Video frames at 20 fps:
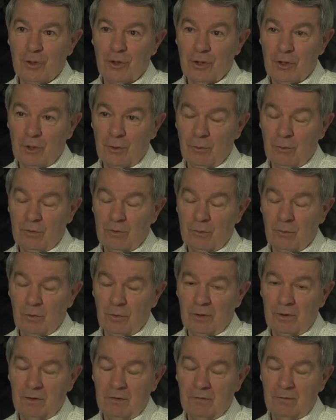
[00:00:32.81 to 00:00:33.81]
She was
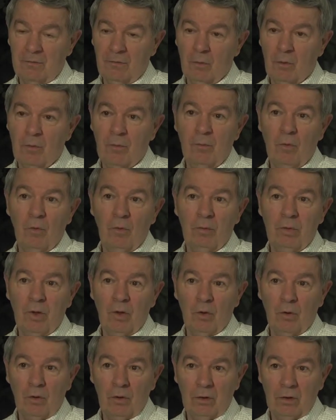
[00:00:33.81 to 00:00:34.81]
working for a
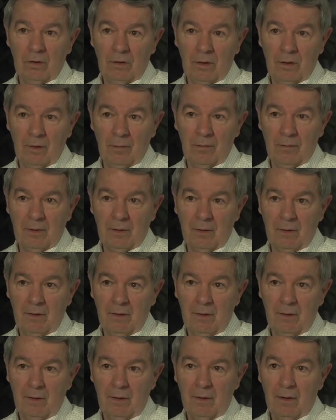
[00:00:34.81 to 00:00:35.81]
Mobil Oil Company,
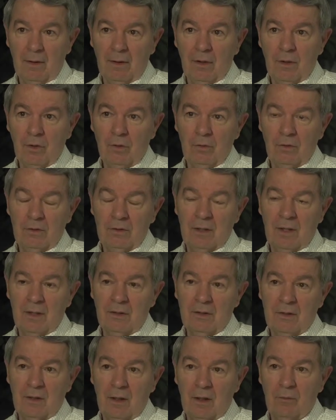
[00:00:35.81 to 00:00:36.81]
who at
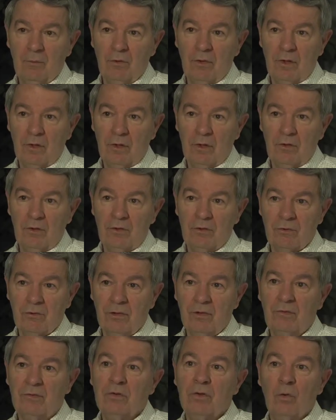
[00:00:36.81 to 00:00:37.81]
that time rented
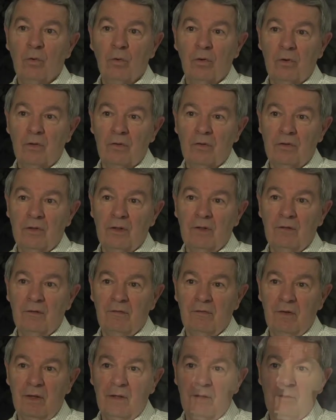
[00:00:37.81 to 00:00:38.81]
3 floors in the
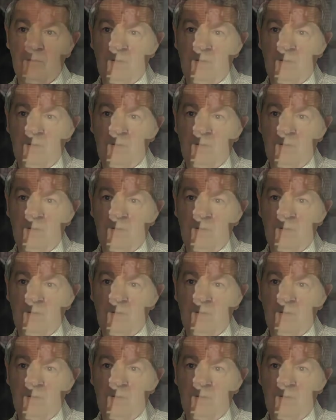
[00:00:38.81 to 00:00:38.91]
Fed